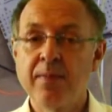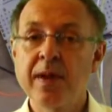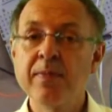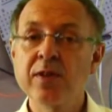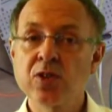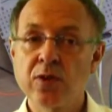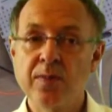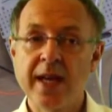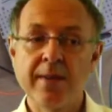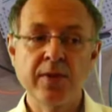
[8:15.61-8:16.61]
people should
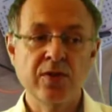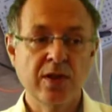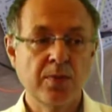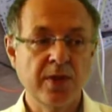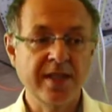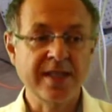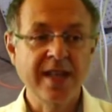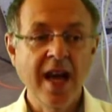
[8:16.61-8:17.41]
be able to experience this.